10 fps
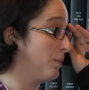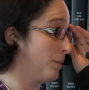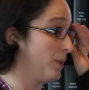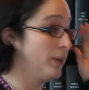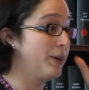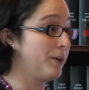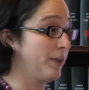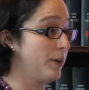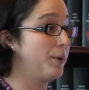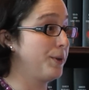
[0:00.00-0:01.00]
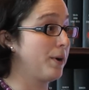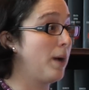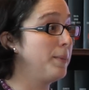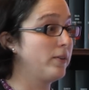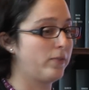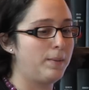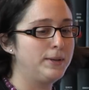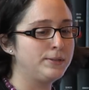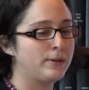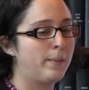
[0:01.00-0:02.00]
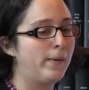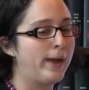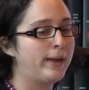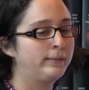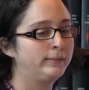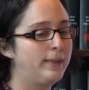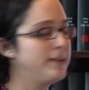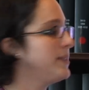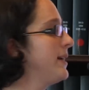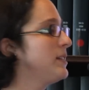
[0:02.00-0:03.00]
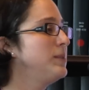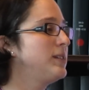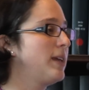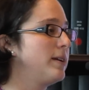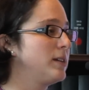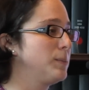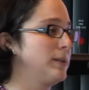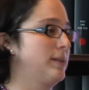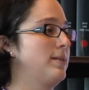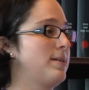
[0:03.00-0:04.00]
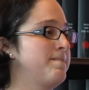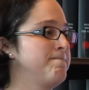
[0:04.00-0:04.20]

literally where they're coming from in some way. And this has to be stated explicitly.